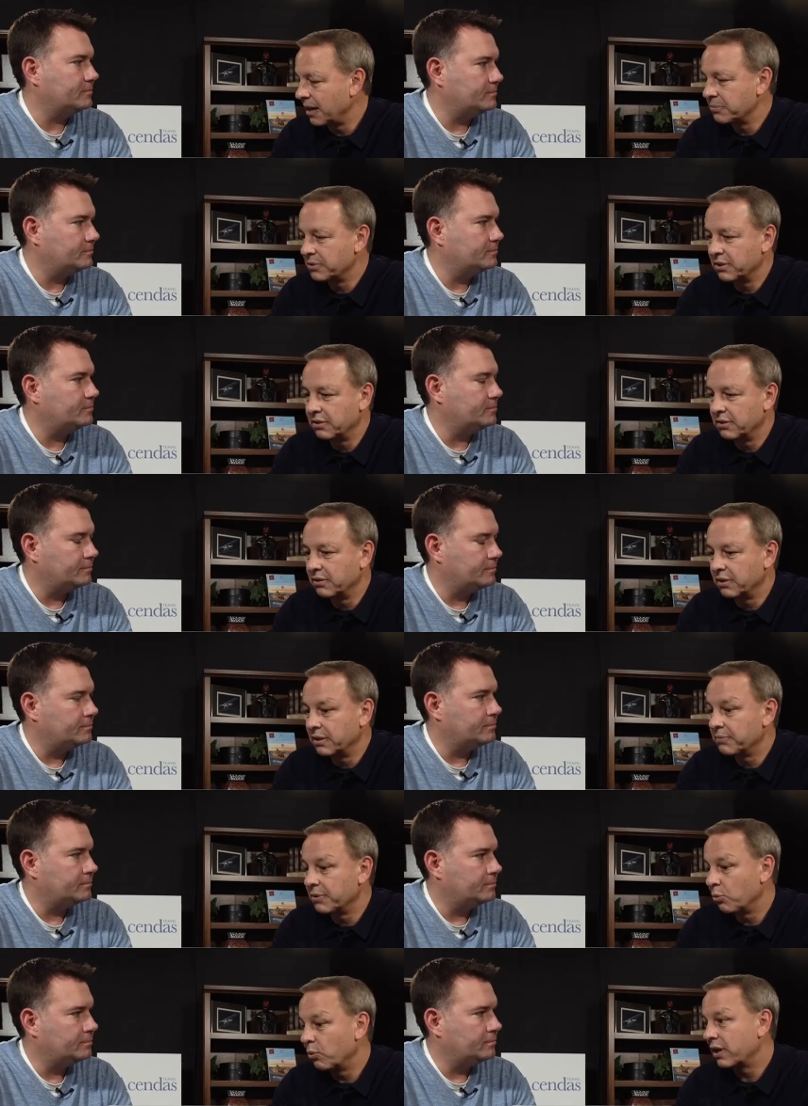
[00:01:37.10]
Speaker 1: Absolutely.
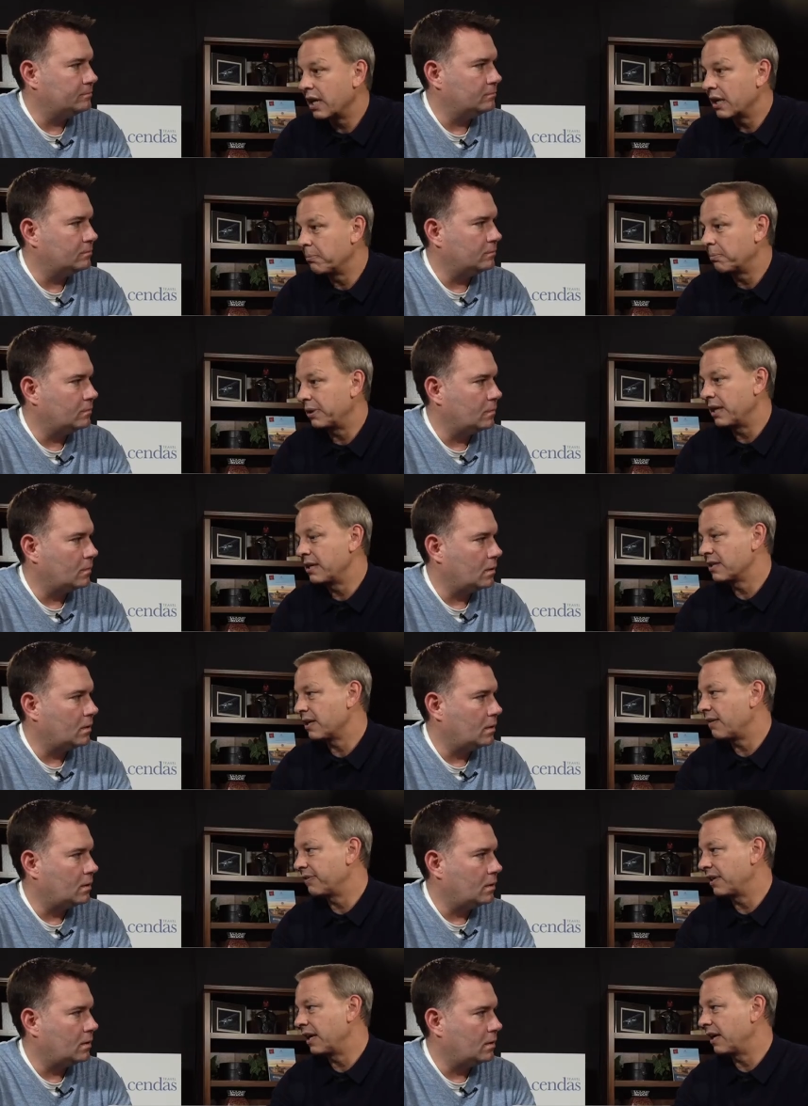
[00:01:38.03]
And what kind of plays
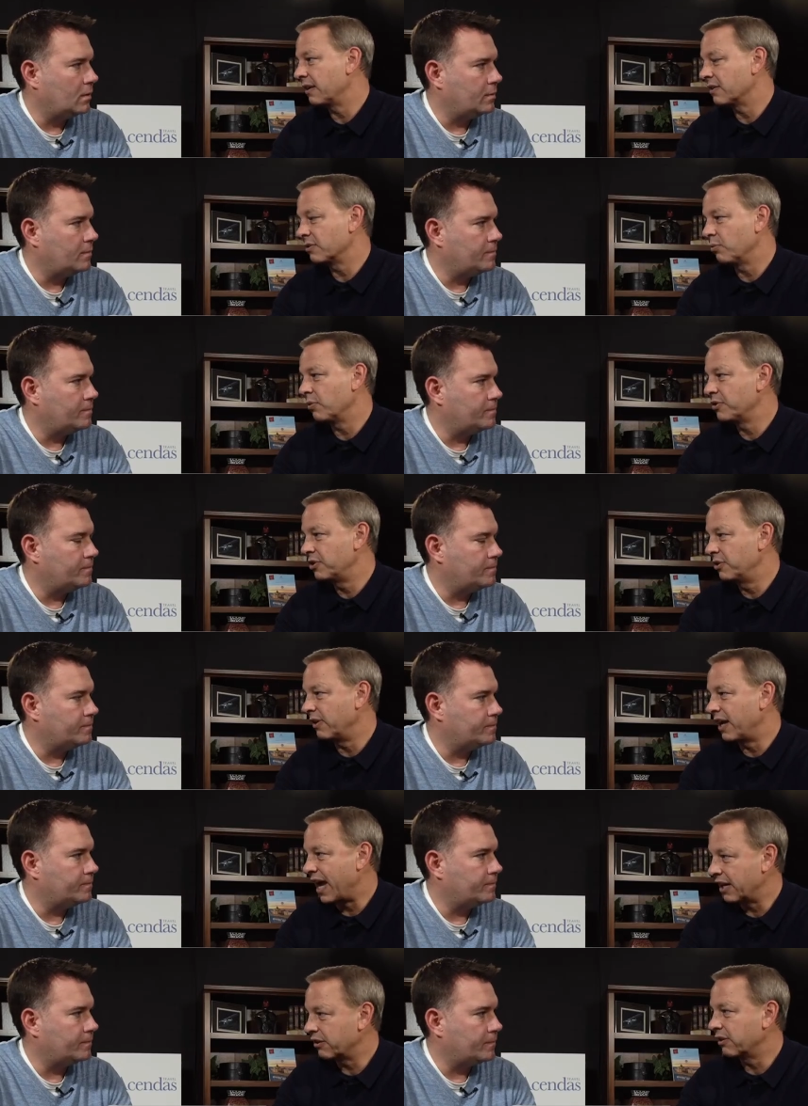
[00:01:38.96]
off that is once
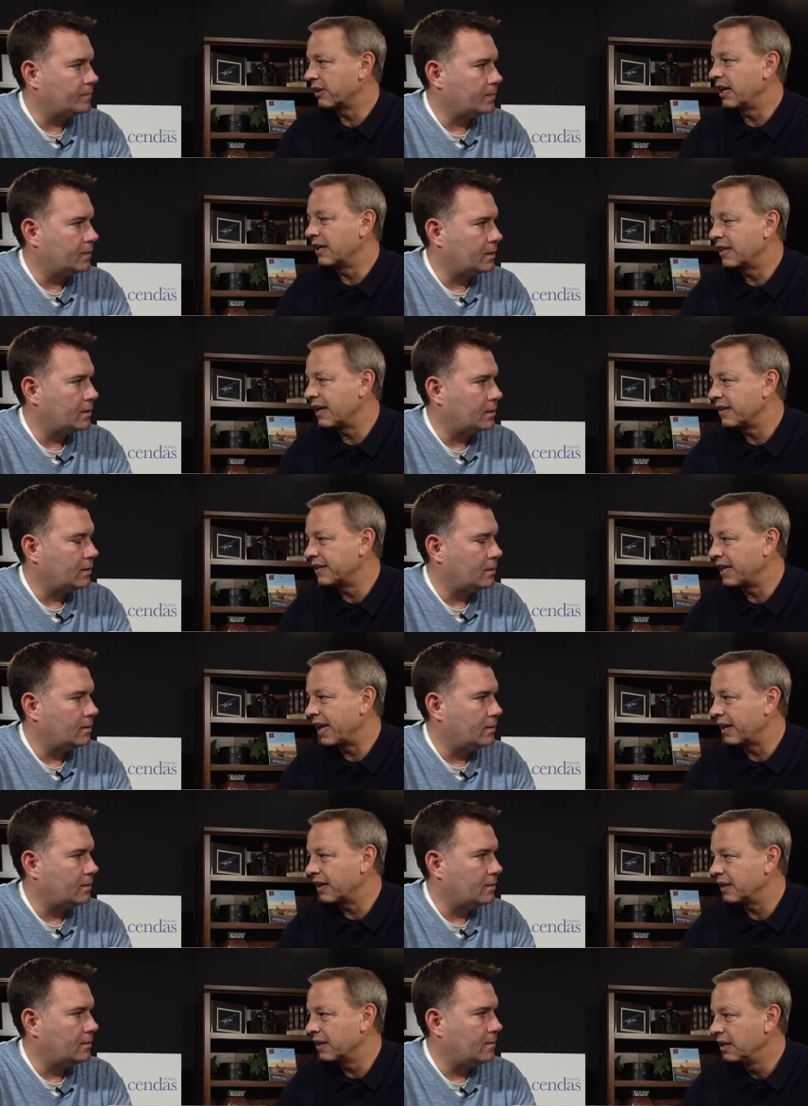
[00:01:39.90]
you aggregate that
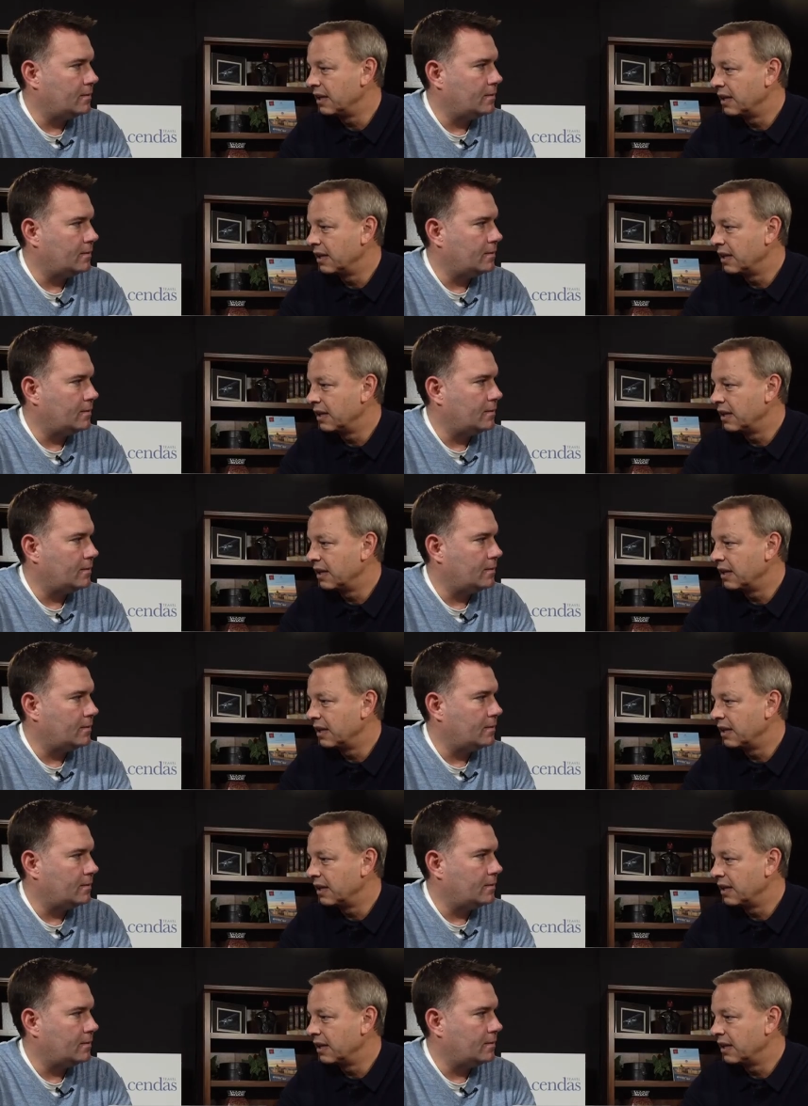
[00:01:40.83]
data,